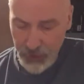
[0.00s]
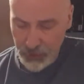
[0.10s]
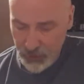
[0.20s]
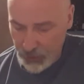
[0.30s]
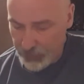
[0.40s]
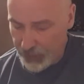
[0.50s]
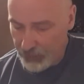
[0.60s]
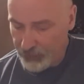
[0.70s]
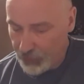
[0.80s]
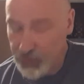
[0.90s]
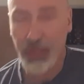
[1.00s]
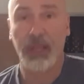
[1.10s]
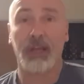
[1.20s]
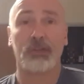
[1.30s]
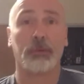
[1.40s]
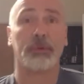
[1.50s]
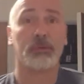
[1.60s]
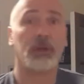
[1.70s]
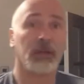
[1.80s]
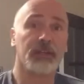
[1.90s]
It's not just a beer review, it's a catch-up as well,